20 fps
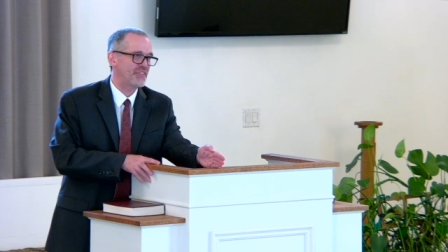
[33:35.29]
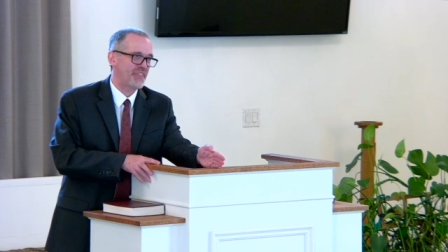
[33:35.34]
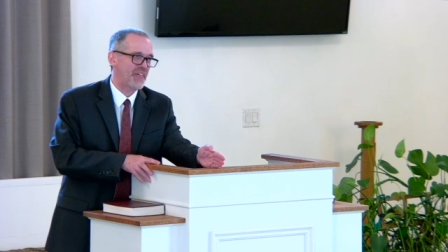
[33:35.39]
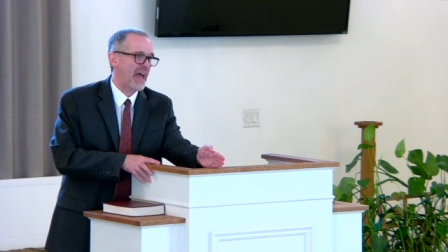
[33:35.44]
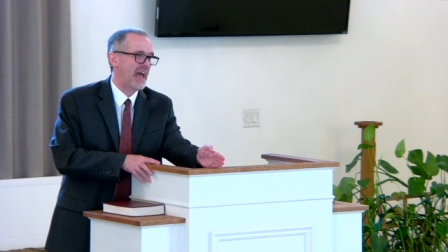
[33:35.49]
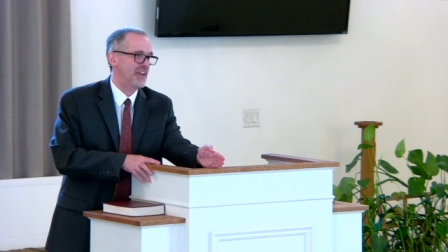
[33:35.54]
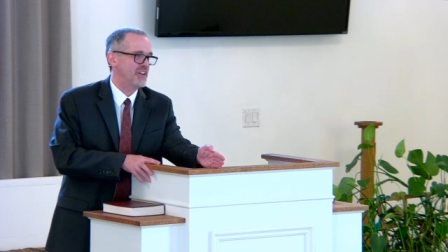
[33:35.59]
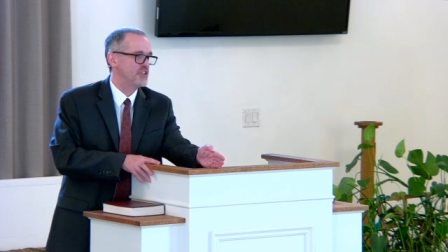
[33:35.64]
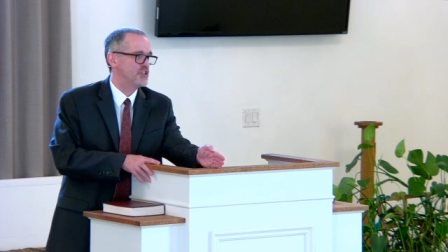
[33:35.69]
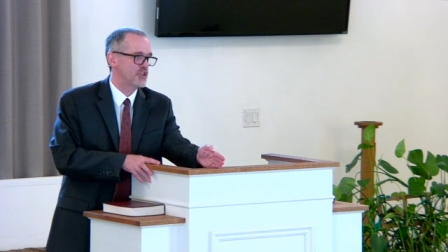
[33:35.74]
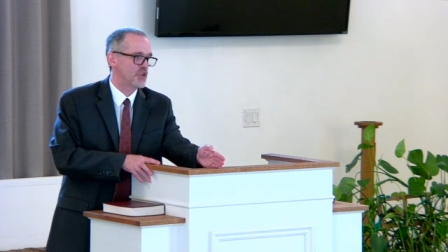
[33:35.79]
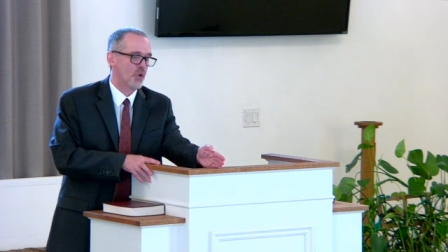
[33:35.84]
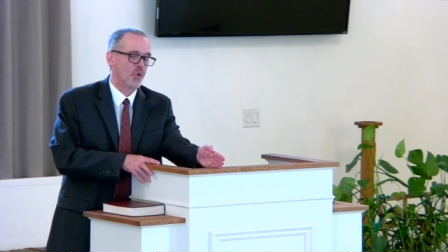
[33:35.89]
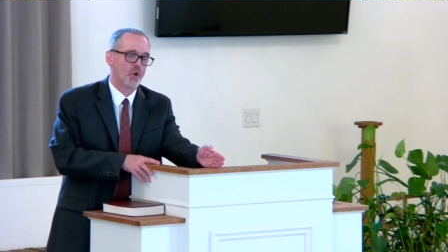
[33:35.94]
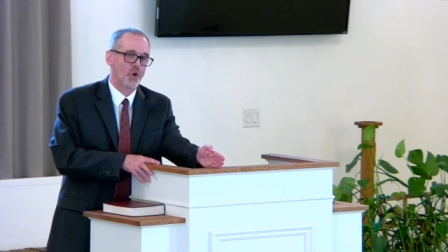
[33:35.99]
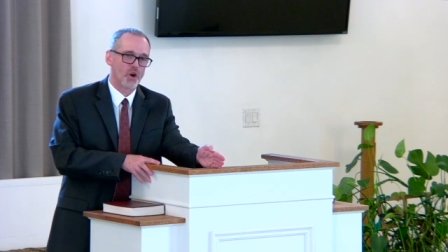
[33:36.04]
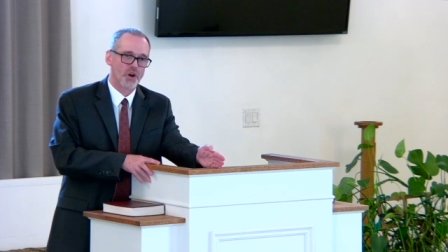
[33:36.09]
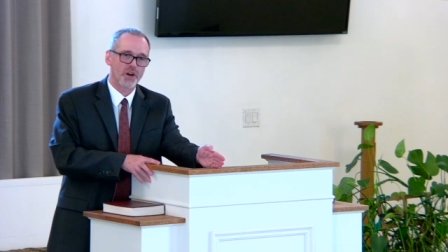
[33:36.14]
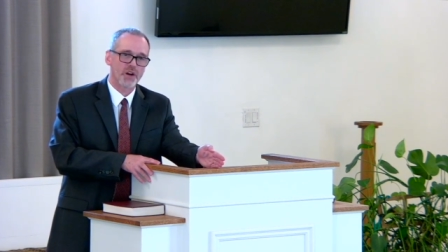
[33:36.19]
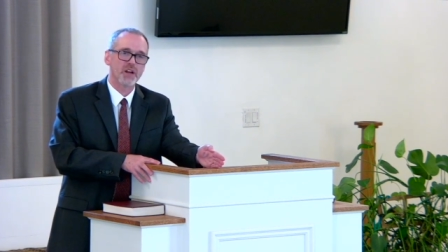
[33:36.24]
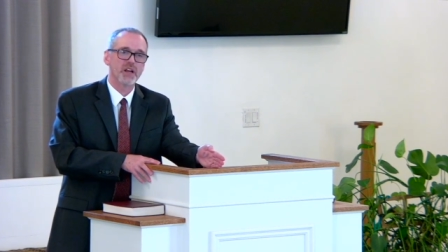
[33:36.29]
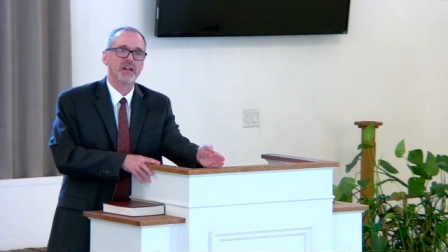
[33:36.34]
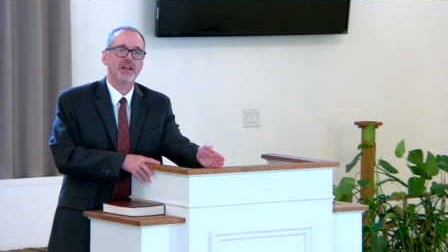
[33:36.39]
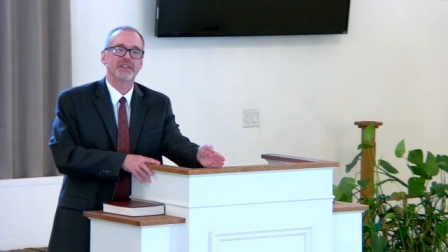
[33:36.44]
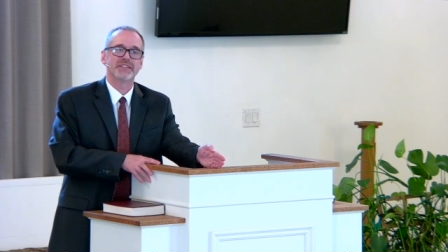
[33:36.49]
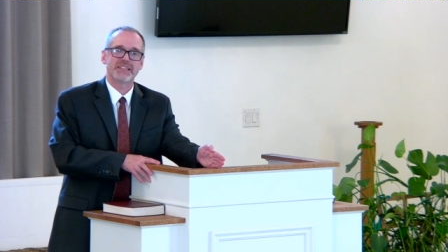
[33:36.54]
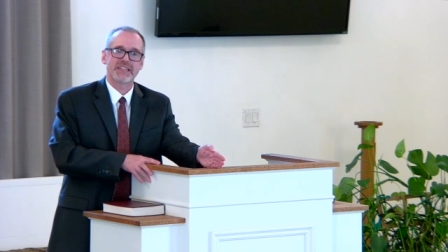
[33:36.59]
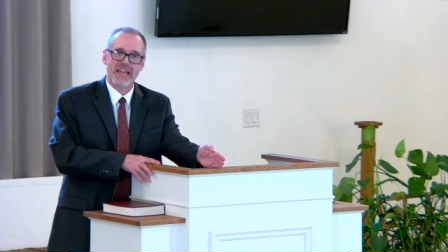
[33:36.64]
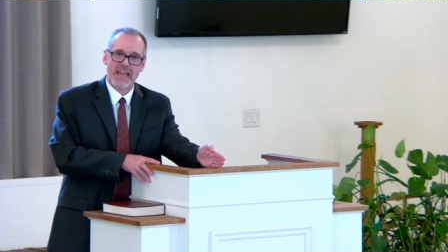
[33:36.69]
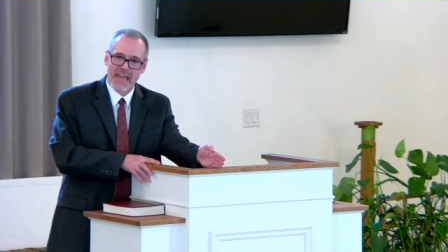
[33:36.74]
that door
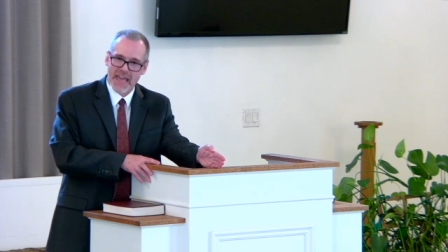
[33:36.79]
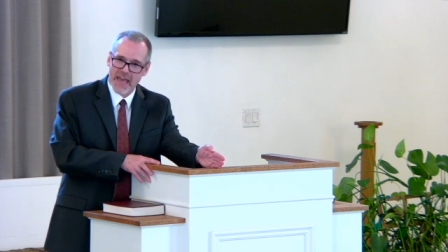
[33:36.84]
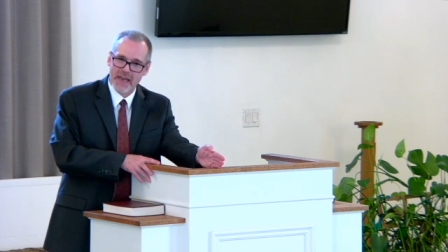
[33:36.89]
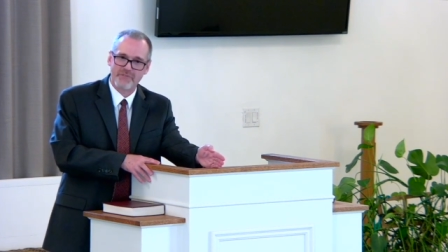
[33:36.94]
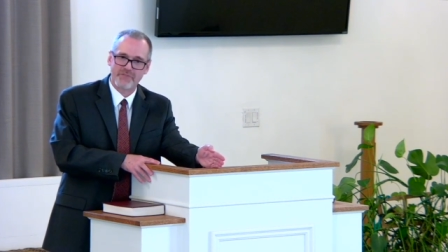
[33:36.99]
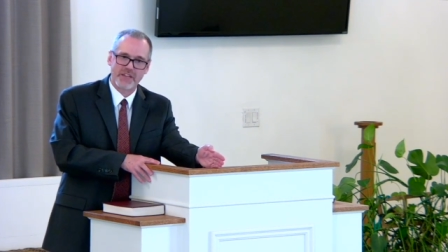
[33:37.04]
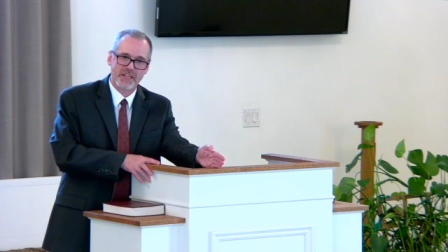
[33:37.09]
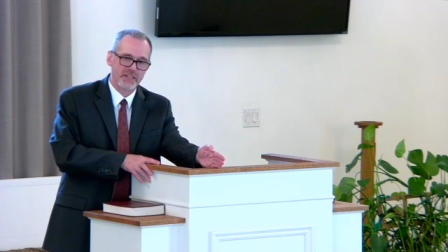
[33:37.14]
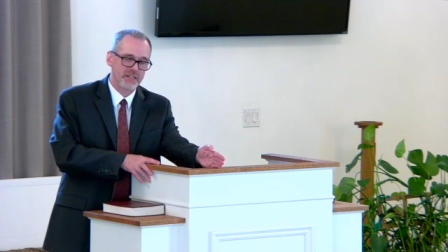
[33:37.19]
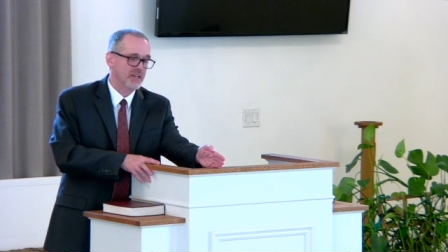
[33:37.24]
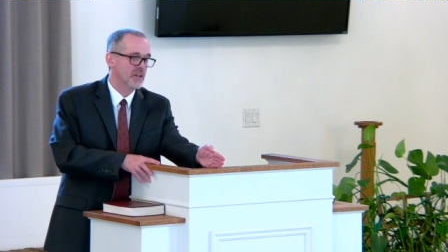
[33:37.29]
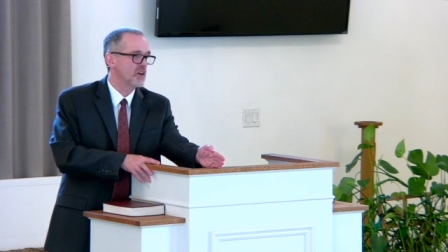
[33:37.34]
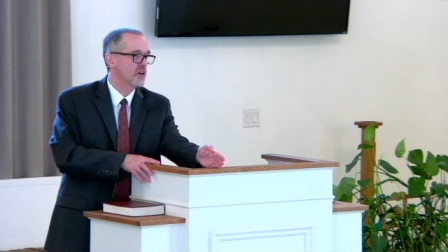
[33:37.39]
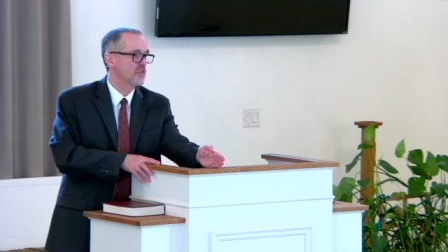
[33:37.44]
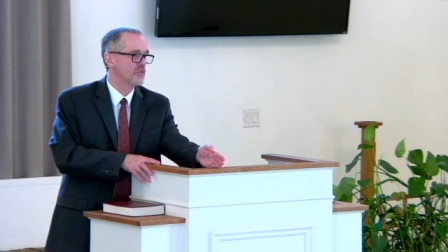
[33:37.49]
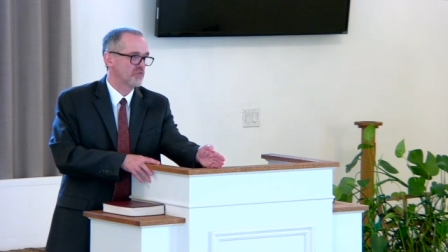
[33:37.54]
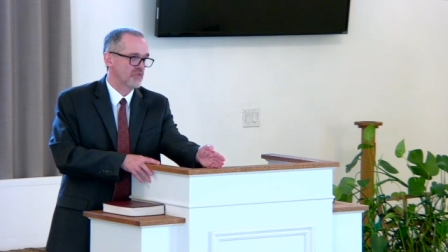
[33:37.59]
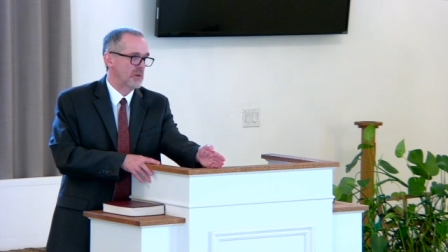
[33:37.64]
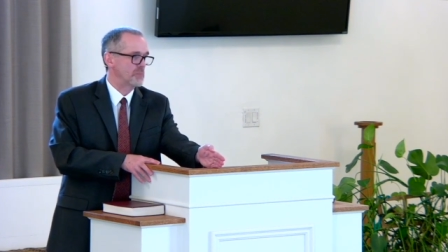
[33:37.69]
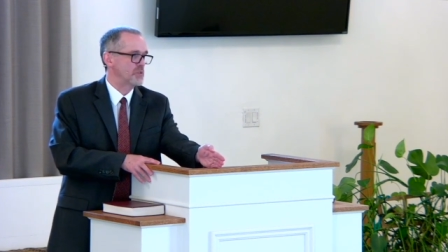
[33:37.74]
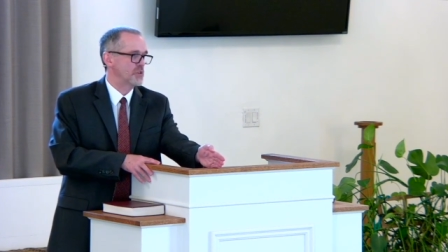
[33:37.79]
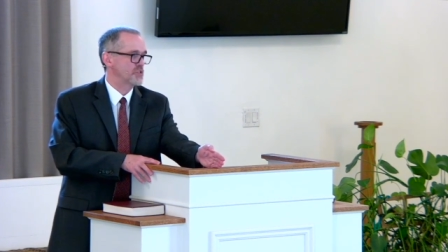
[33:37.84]
to heaven from